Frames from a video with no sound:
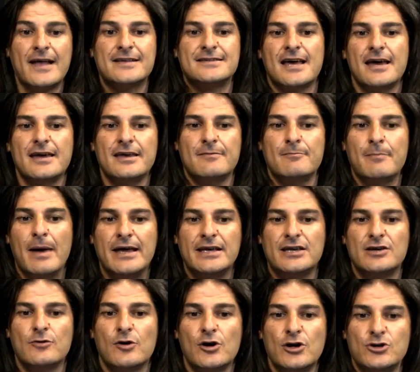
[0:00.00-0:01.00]
that's how you make
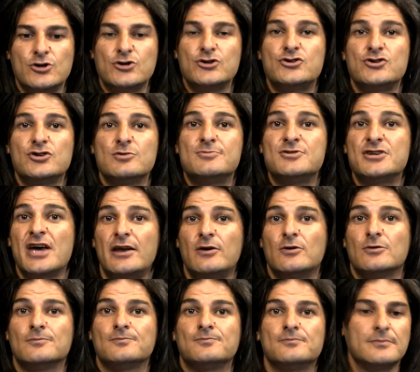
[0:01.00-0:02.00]
your own YouTube
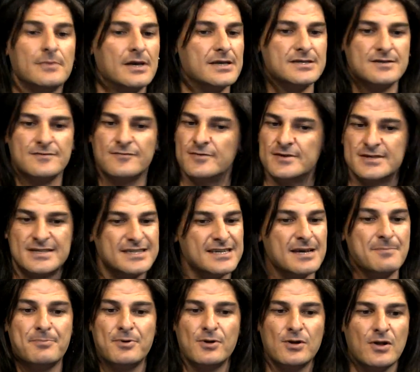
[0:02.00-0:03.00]
channel. It's
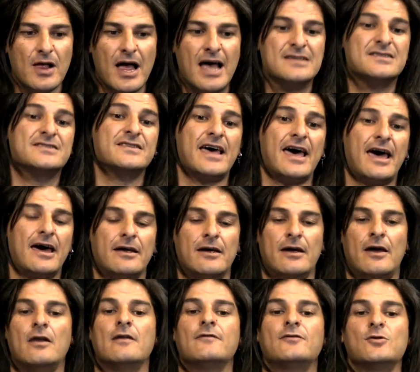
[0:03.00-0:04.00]
simple as that.
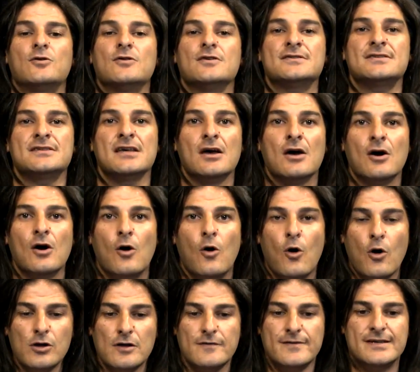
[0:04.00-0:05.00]
And of course,
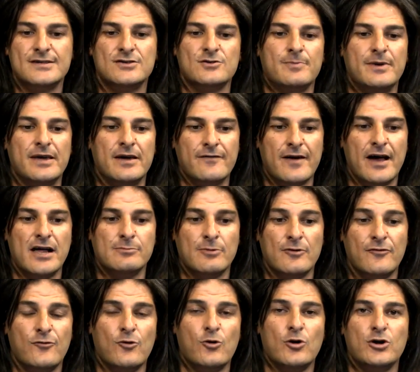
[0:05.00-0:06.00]
all of this will be available
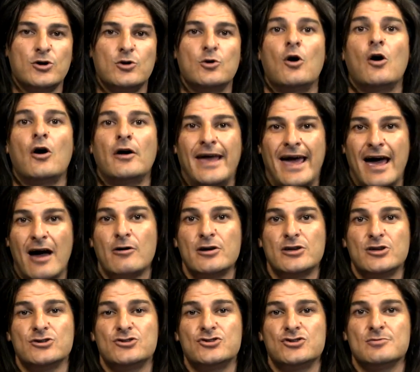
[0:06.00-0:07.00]
for you on our
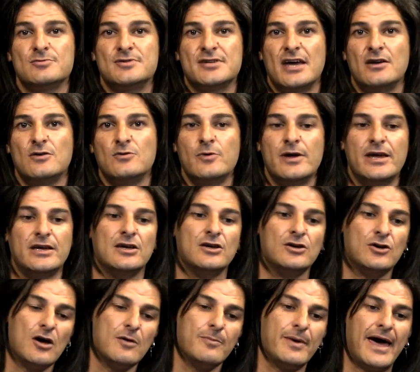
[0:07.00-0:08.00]
YouTube channel where you can
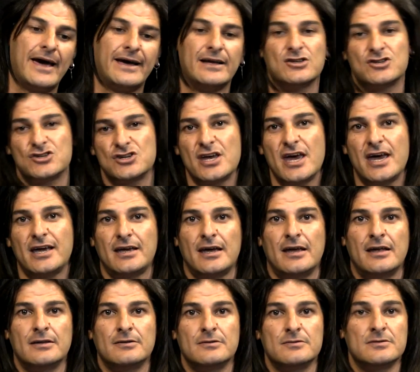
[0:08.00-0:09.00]
go back and check
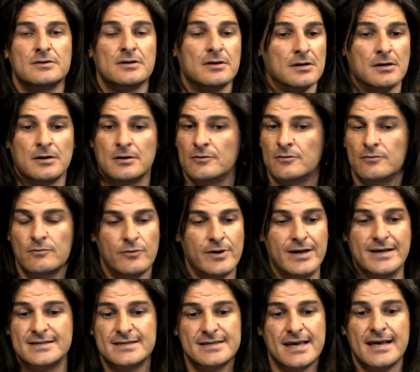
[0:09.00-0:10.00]
and
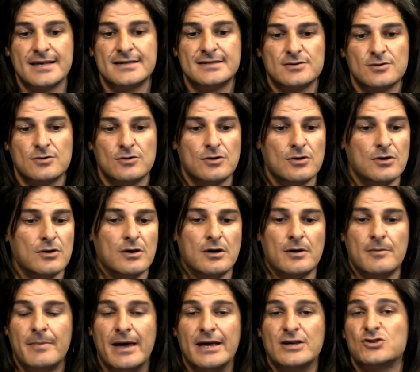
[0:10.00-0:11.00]
reassess
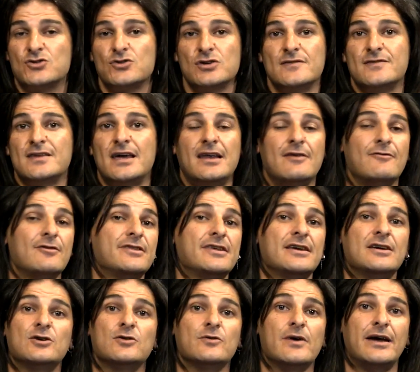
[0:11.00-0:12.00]
or make sure you've done
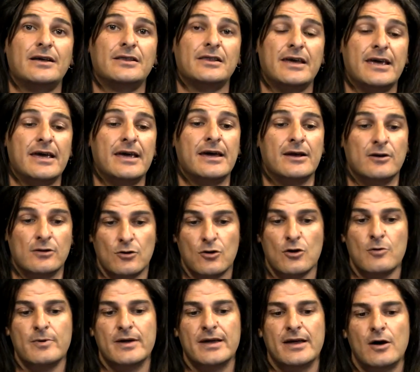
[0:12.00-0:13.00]
everything correctly. It'll
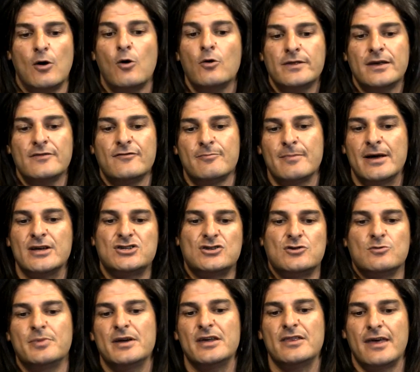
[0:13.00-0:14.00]
all be, all the information
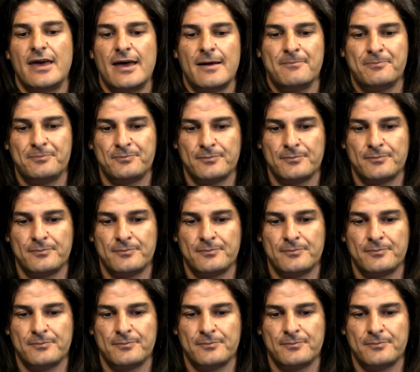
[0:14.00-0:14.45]
will be there.